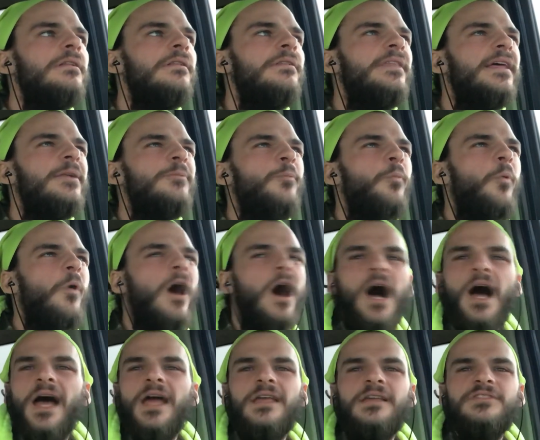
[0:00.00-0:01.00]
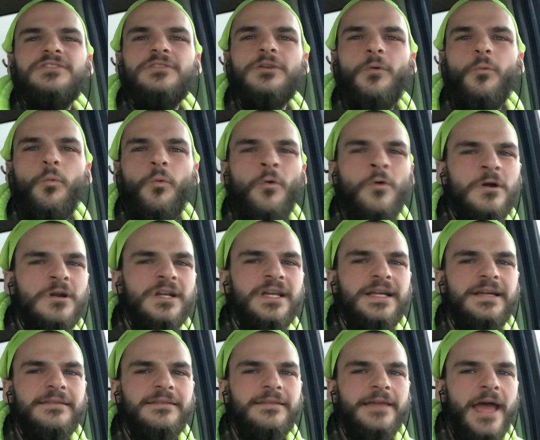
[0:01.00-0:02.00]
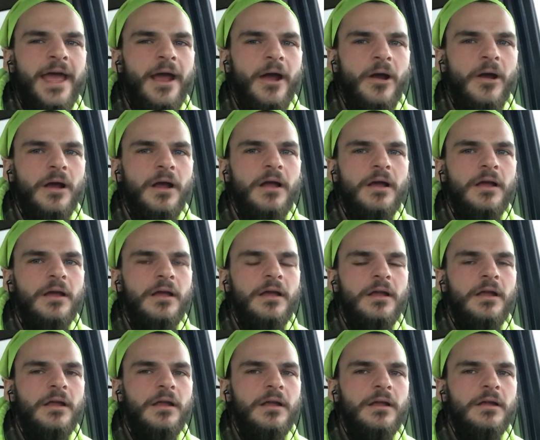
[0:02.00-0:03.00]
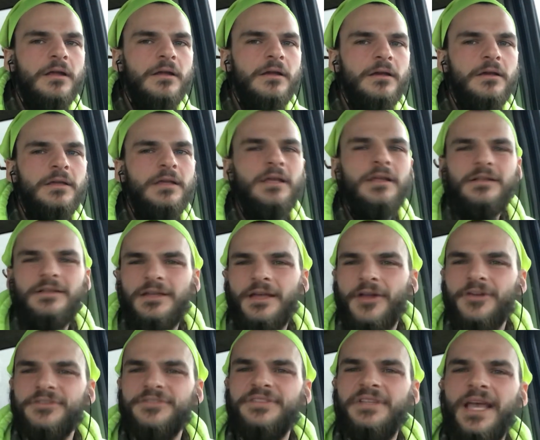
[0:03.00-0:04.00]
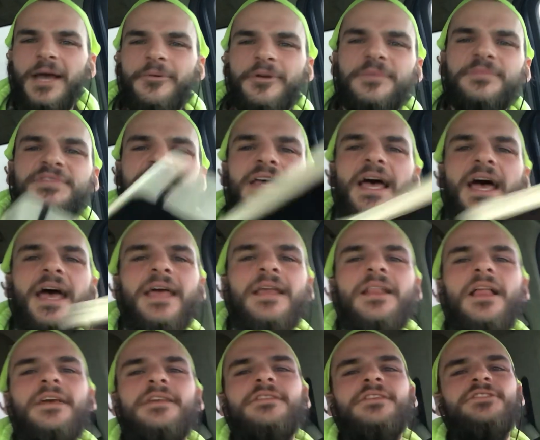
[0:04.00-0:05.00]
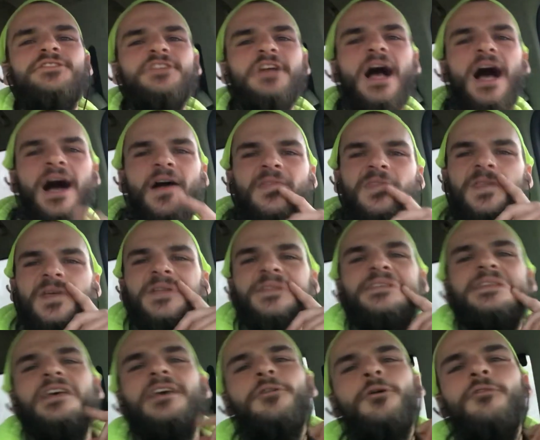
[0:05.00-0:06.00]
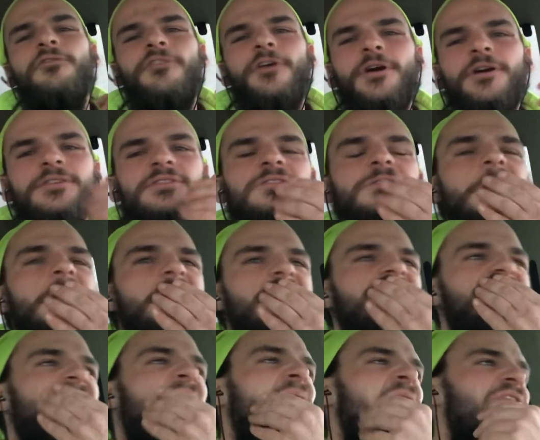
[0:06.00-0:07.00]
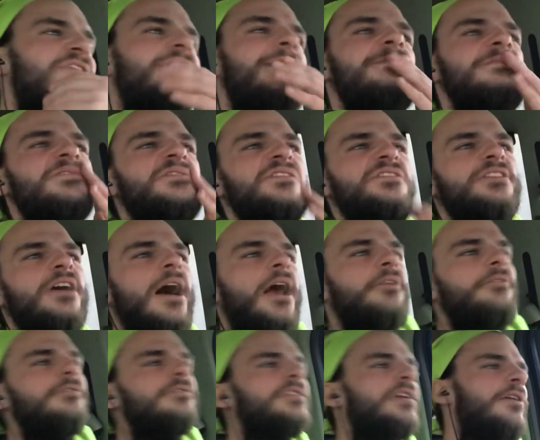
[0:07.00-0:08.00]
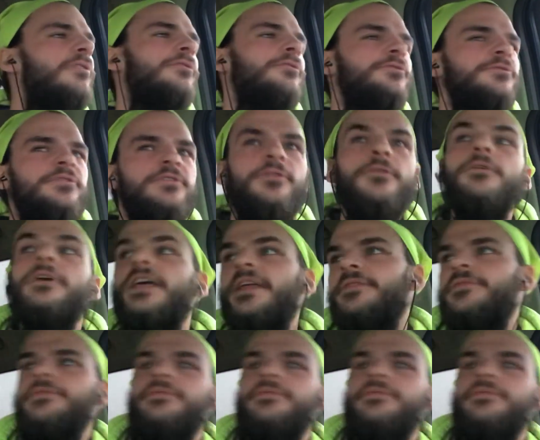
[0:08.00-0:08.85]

then why is the warning there? Do you understand what I'm saying? Like the jot and the tittle verse. Like, don't change this a jot or a tittle, or you'll get